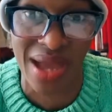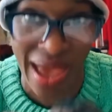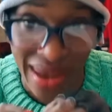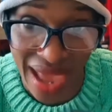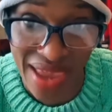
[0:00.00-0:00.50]

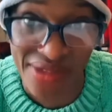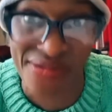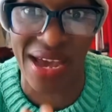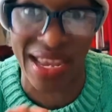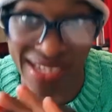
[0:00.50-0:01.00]

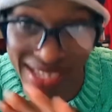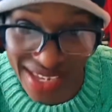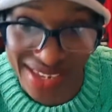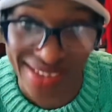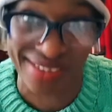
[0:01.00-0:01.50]
Alive and
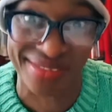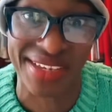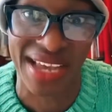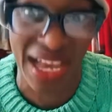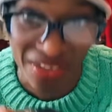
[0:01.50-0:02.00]
kicking.
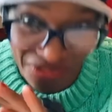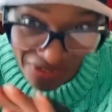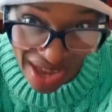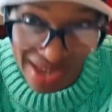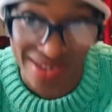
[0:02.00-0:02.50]
And
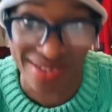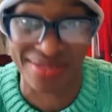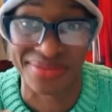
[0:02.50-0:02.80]
fine.